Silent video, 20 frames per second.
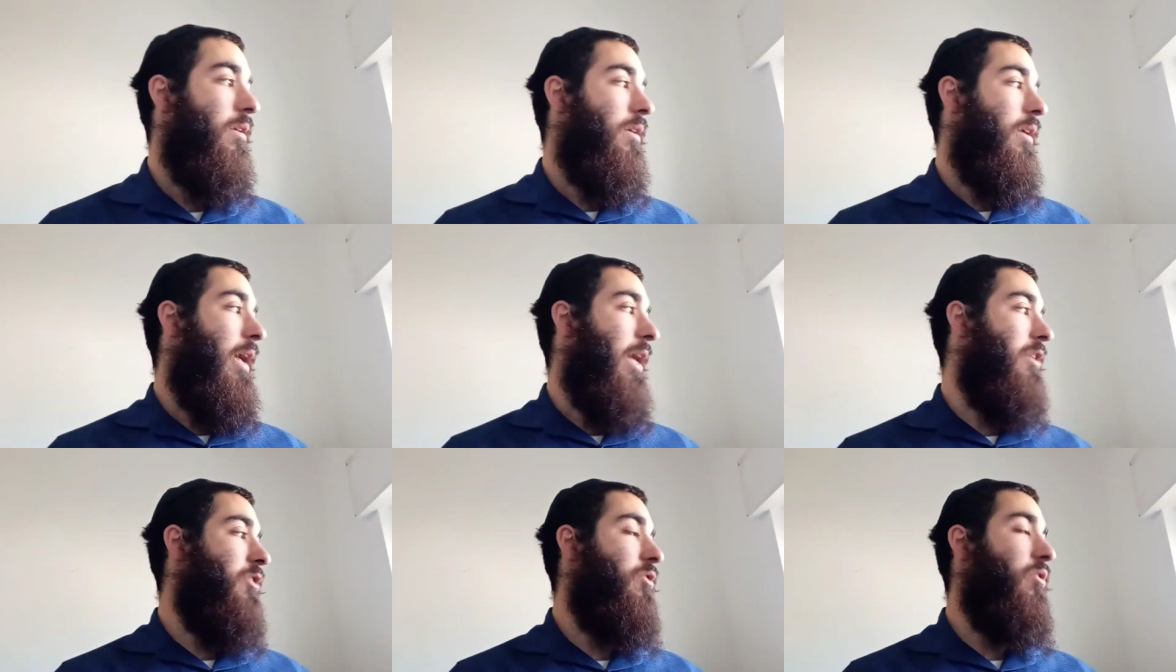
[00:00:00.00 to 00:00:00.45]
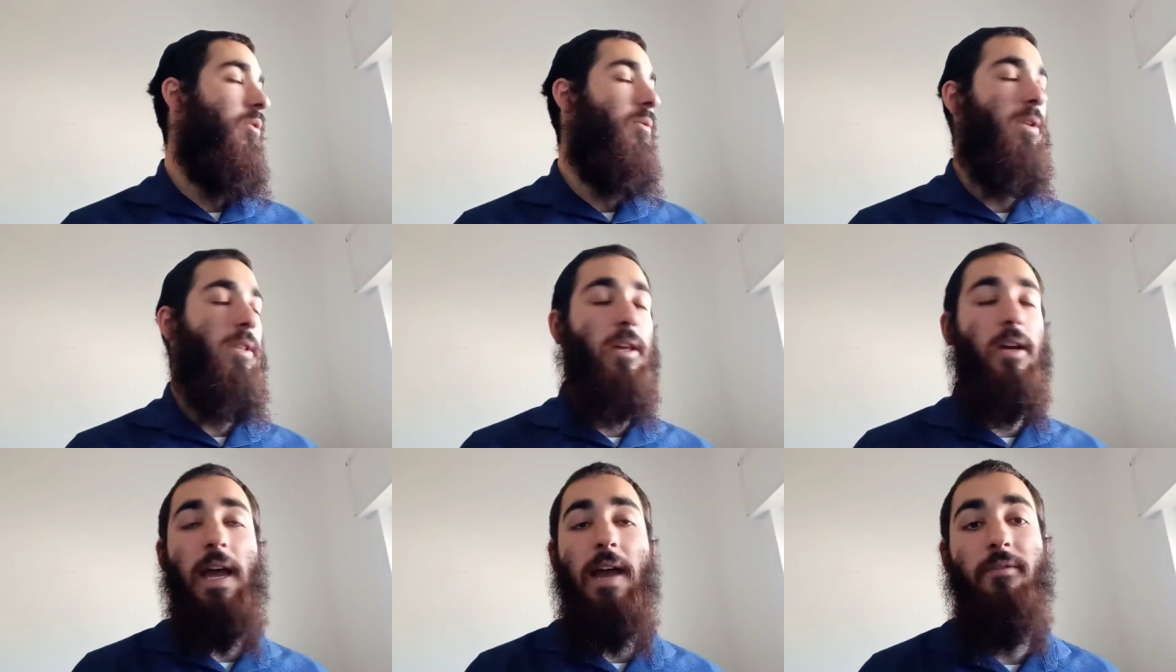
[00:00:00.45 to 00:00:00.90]
As you know,
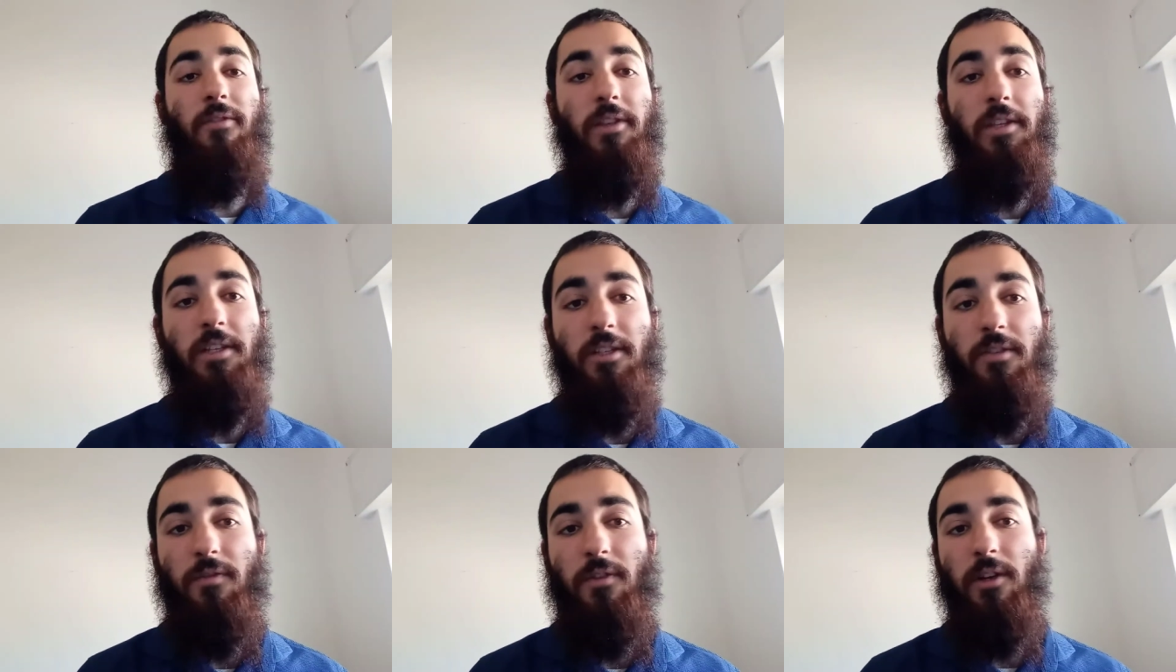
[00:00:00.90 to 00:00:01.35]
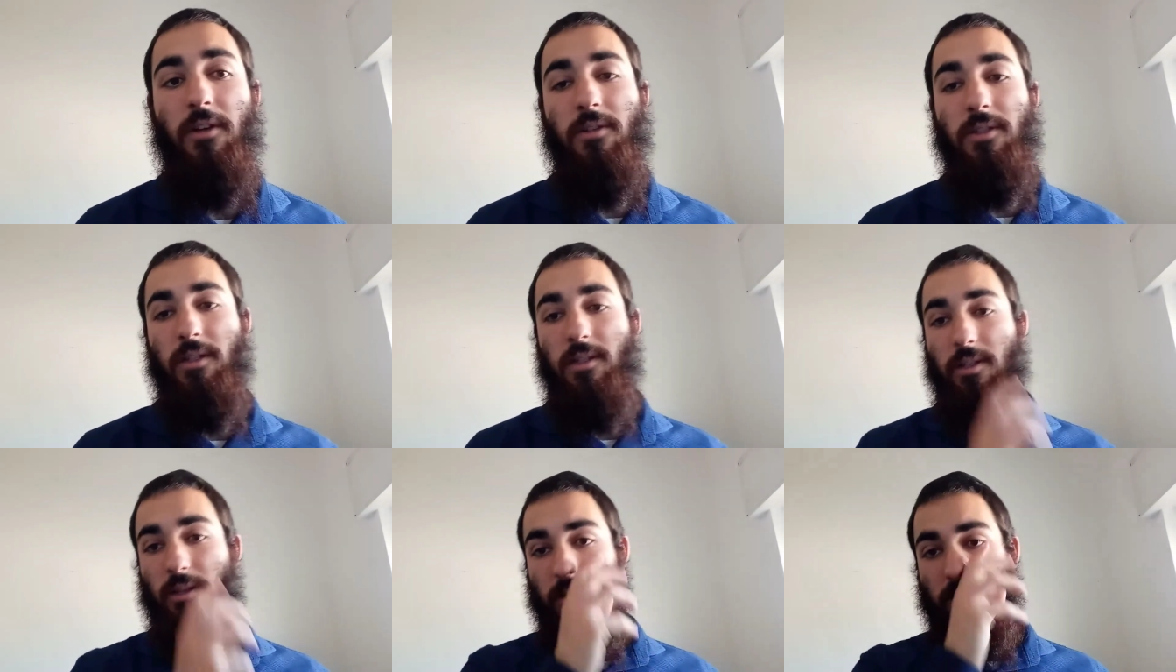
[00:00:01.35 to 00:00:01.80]
in the heavenly spheres,
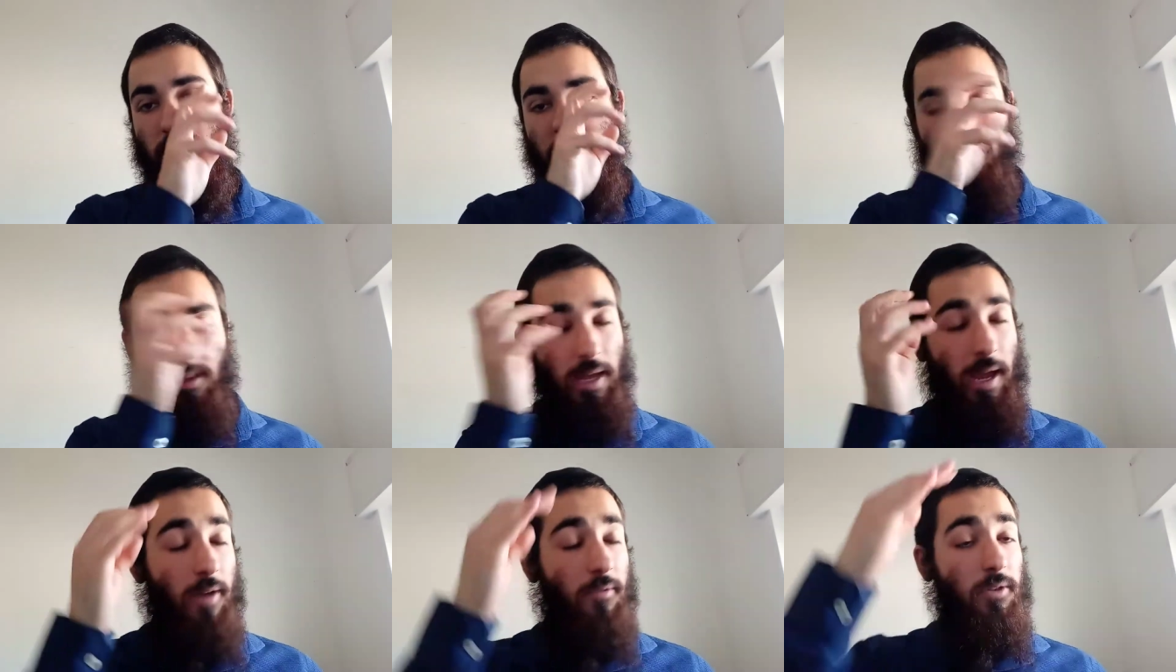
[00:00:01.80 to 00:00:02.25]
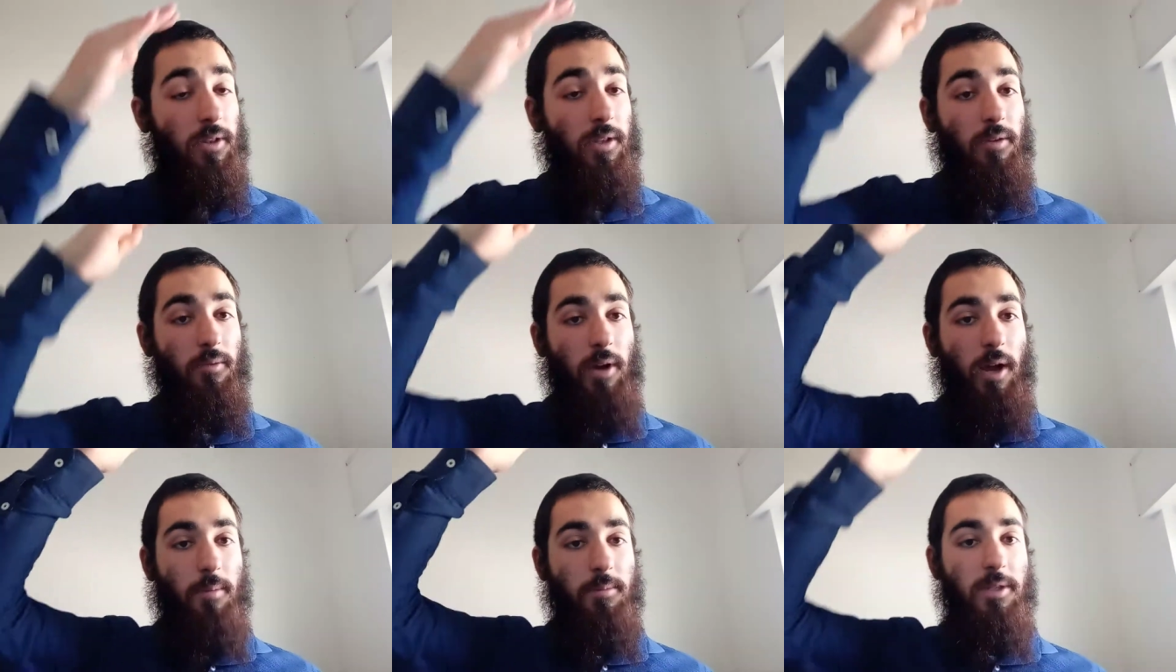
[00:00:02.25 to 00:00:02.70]
it's the heavenly
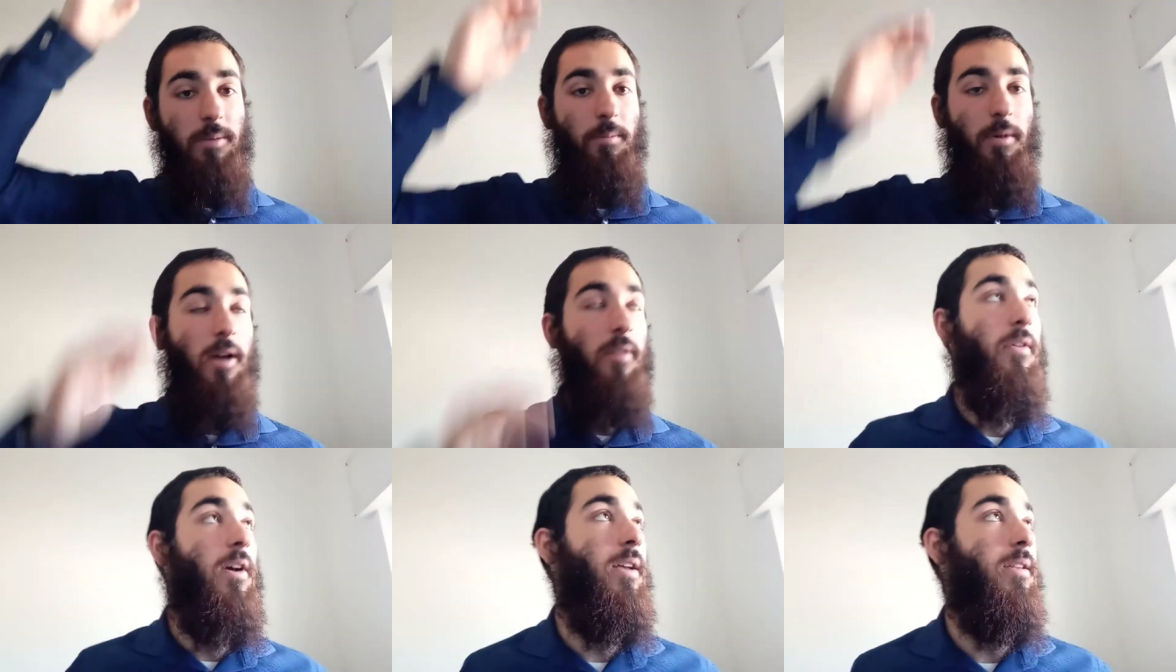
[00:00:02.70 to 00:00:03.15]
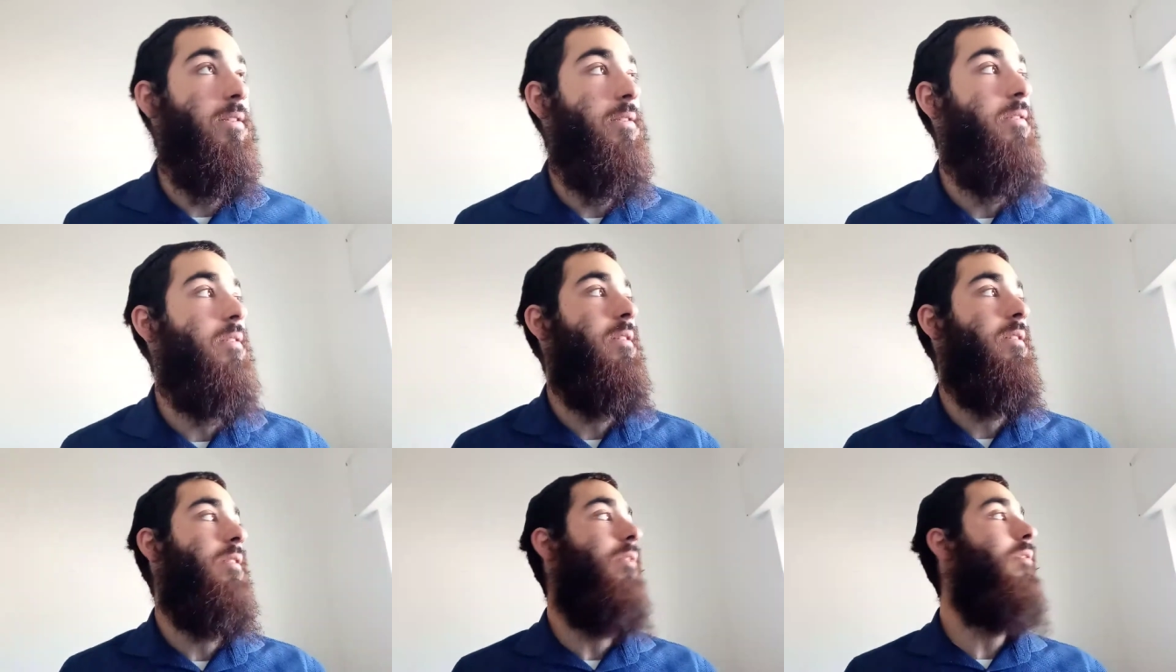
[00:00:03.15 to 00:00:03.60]
realms above us.